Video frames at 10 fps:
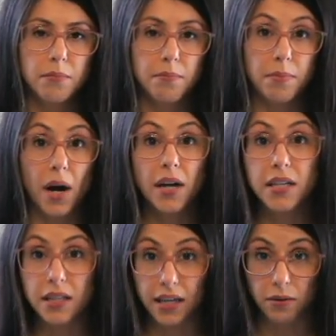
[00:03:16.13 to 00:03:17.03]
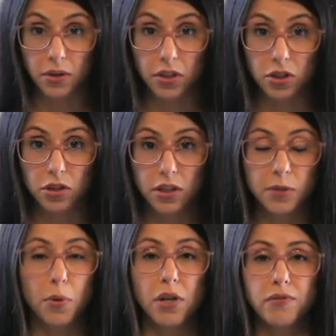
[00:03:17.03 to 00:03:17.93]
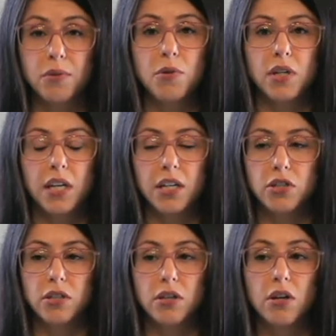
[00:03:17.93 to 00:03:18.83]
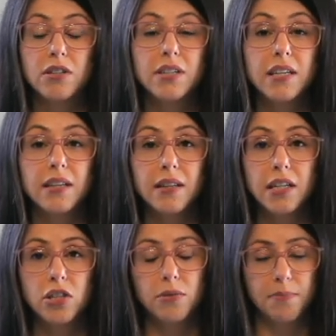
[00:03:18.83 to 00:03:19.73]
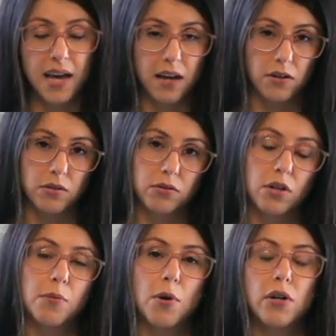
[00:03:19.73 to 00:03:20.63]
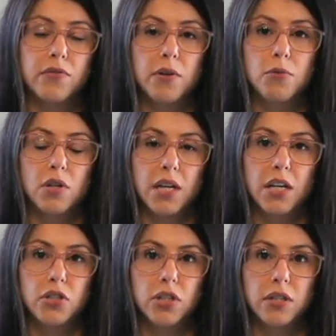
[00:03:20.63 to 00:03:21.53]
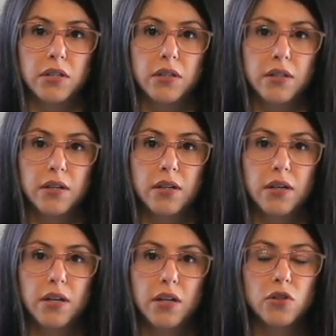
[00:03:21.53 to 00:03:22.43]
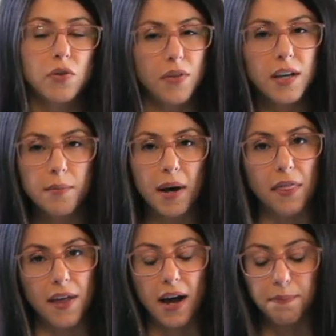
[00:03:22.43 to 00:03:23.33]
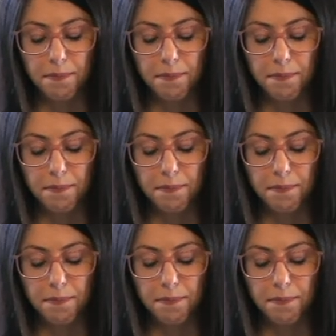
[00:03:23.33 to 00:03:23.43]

body language is part of communication, articulation patterns are part of communication. So think about that.